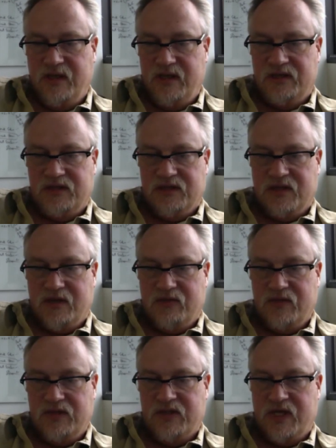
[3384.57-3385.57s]
It's
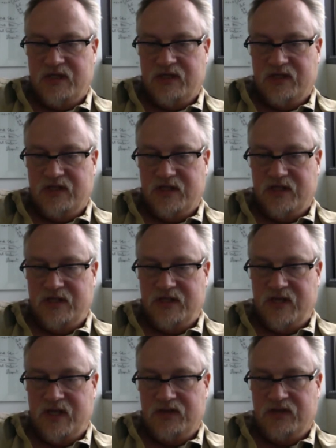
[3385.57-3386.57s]
rescheduling the
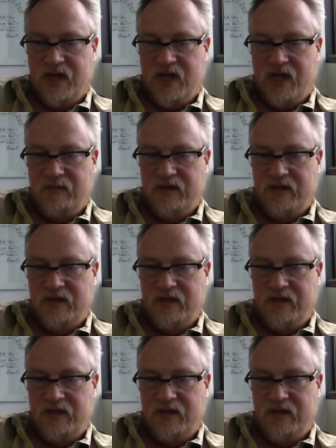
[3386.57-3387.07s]
ETL job.